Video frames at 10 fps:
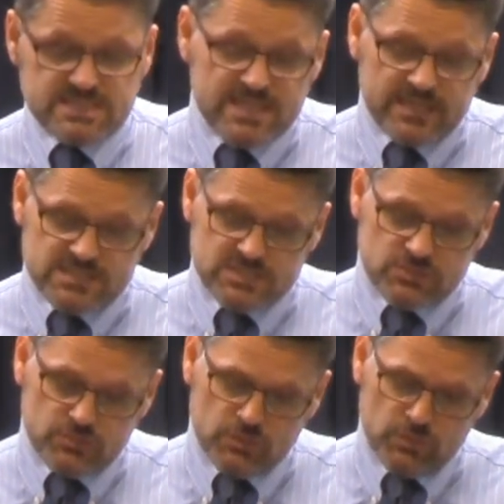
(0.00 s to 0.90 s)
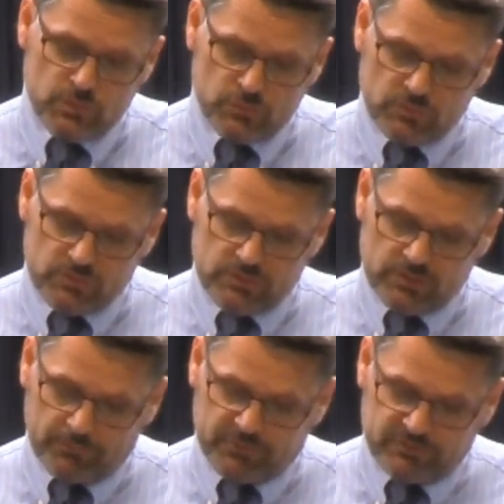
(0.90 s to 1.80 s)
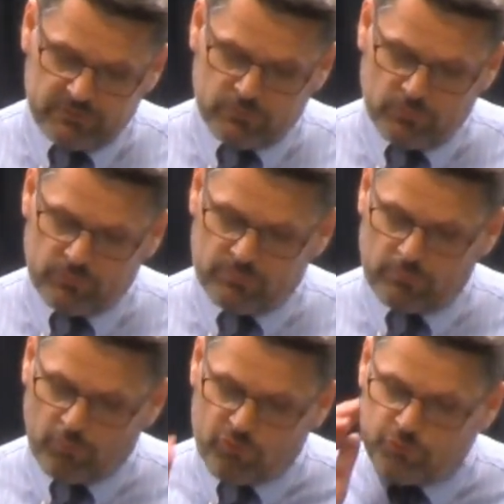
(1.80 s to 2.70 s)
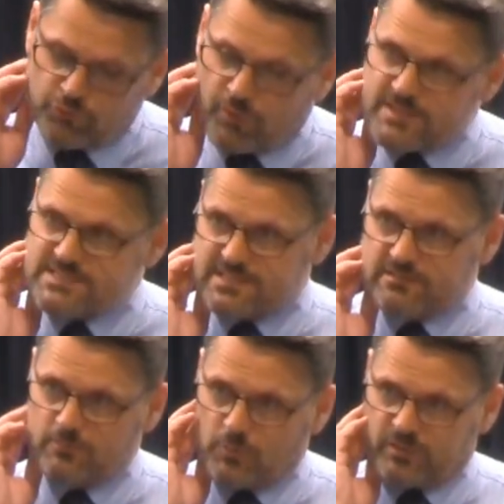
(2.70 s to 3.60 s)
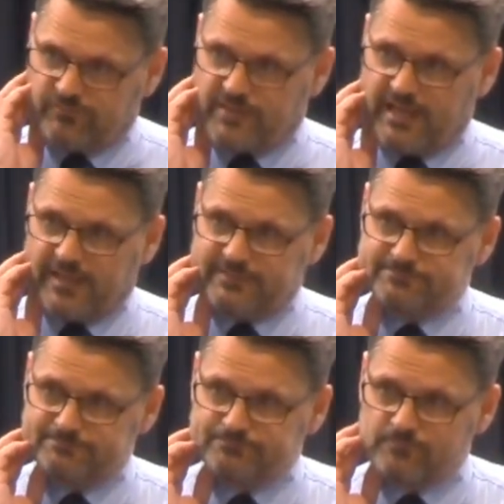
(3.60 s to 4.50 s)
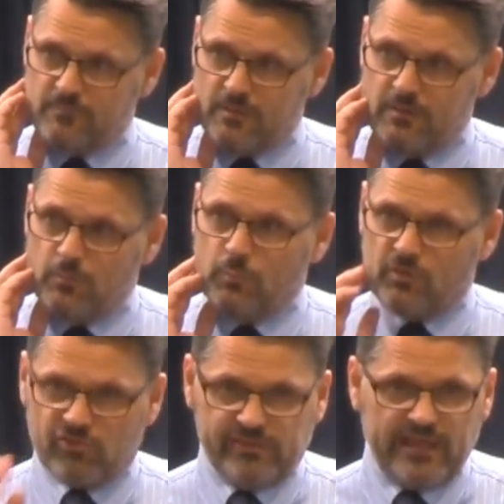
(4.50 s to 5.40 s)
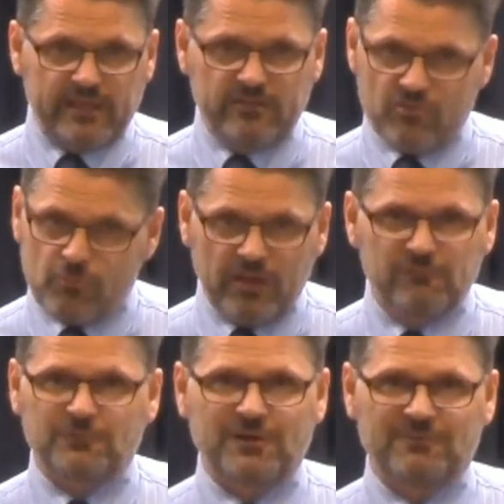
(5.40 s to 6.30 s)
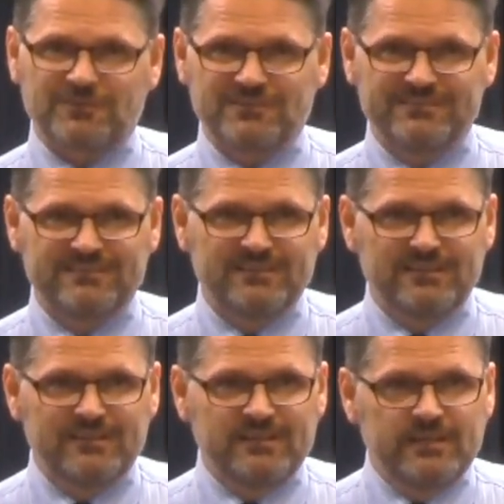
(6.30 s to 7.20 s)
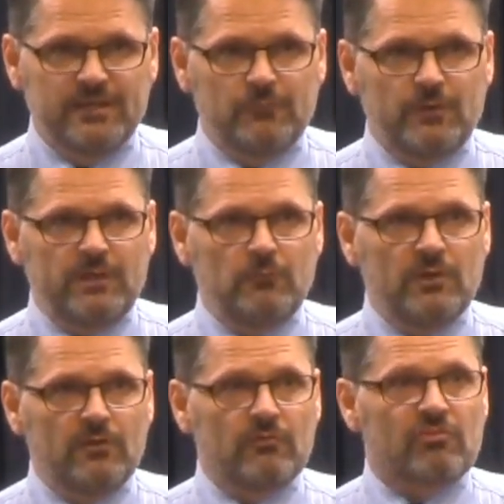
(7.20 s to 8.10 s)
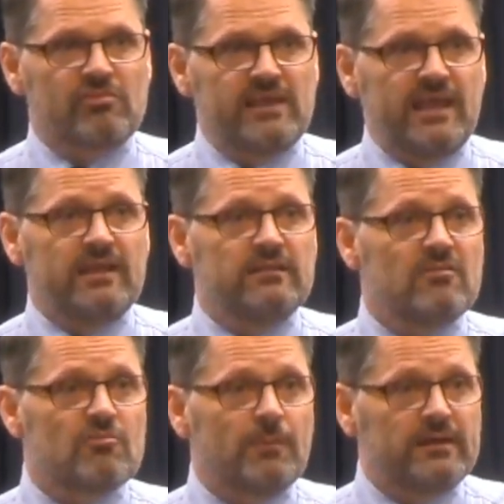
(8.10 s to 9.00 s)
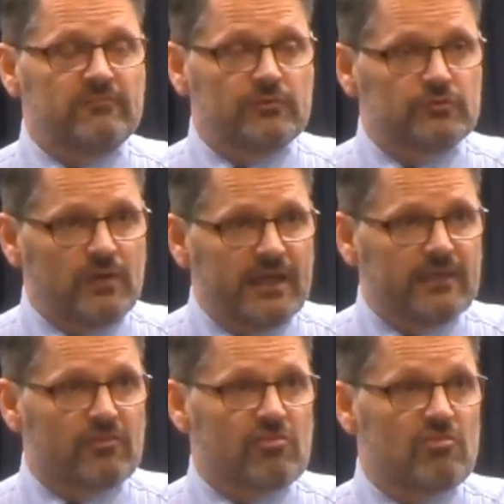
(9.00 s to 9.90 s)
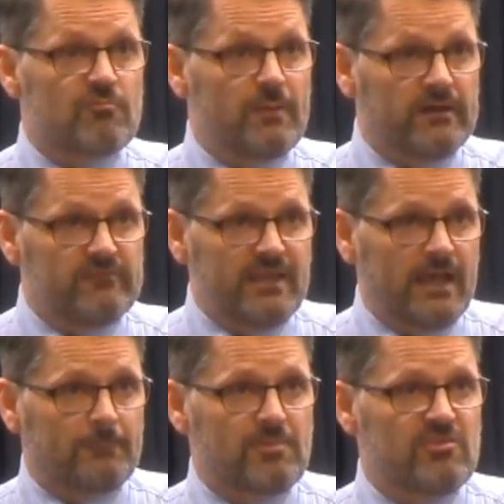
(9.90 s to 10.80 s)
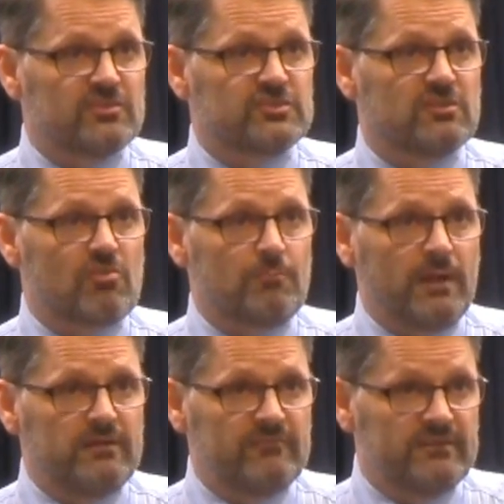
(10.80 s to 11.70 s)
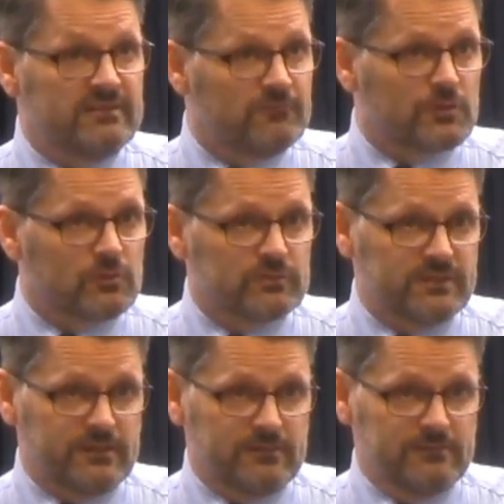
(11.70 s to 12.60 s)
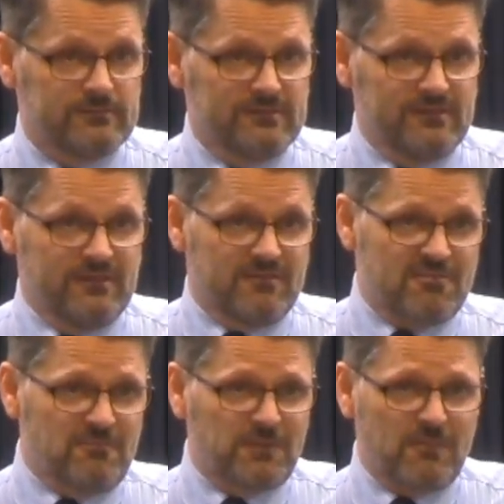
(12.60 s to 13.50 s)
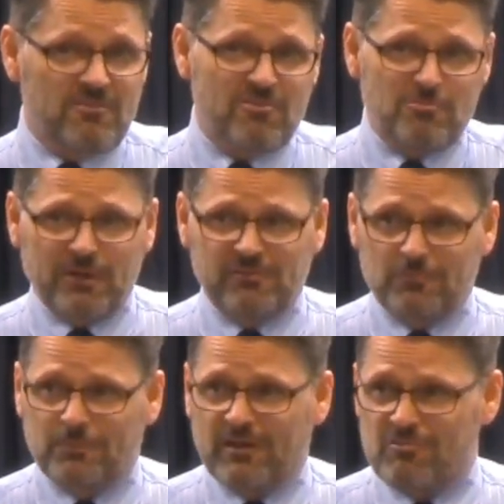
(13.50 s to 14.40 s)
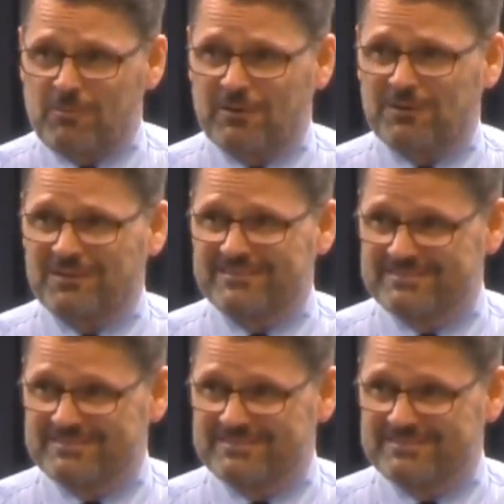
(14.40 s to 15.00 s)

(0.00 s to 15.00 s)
that is true, number two, those who trust in the word of God will stand as well forever. We will stand in spite of the trials, in spite of the opposition, in spite of the difficulty, and sometimes in spite of the prosperity.